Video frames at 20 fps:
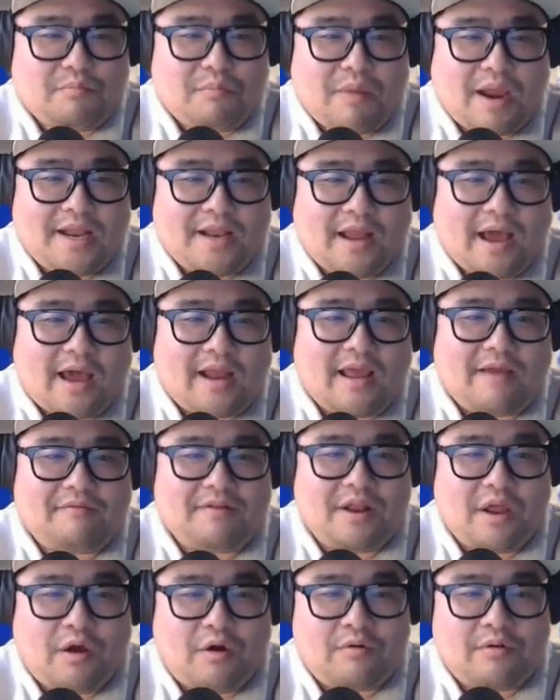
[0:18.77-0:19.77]
might not have
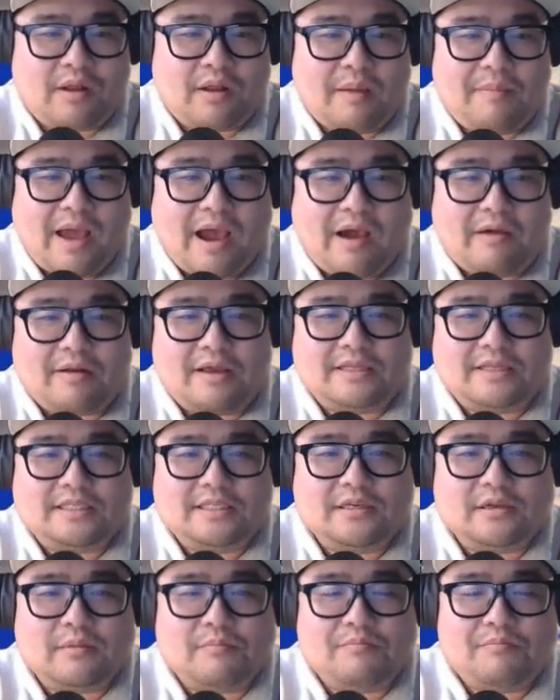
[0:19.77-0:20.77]
known about
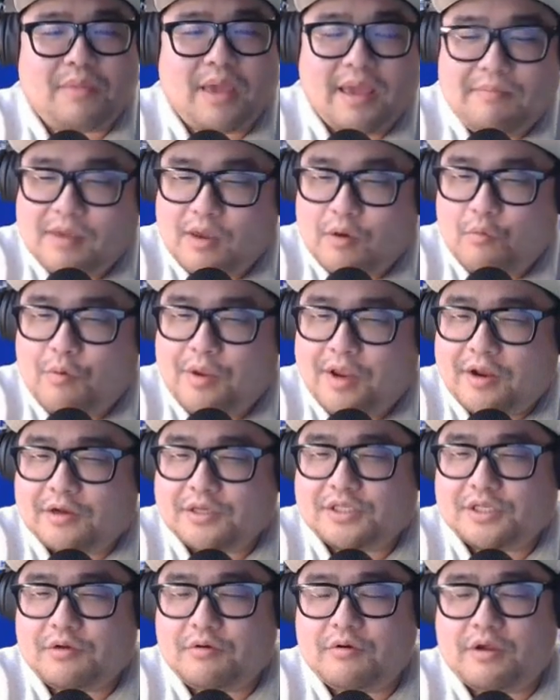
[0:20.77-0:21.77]
until maybe a week
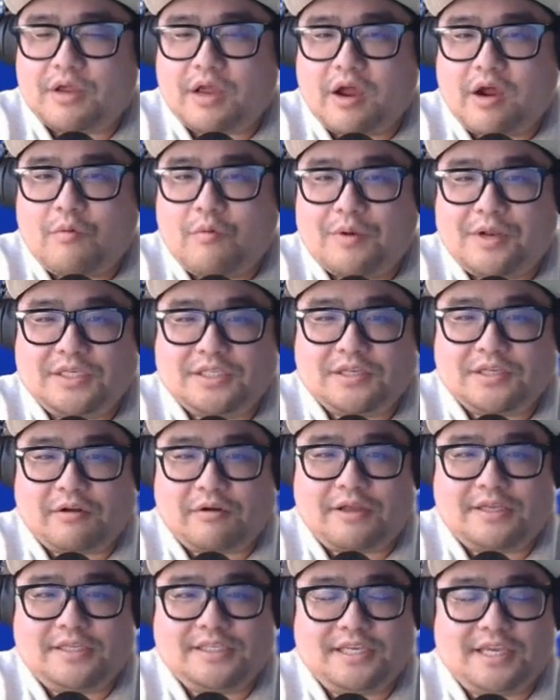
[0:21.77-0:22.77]
or so ago when you
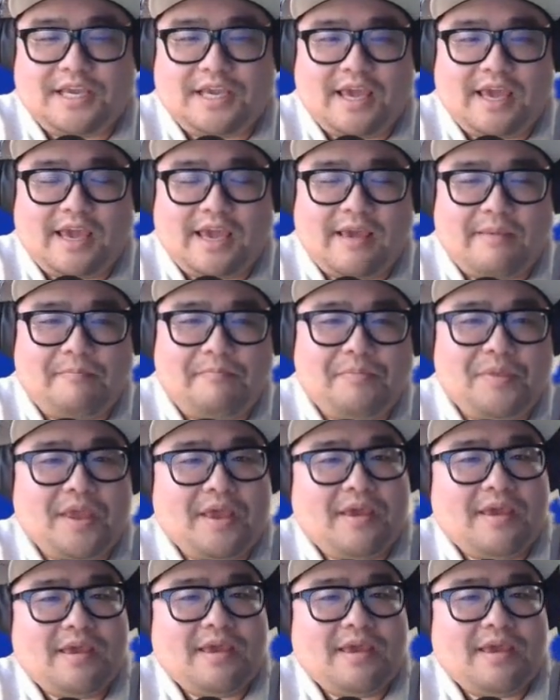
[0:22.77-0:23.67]
started seeing him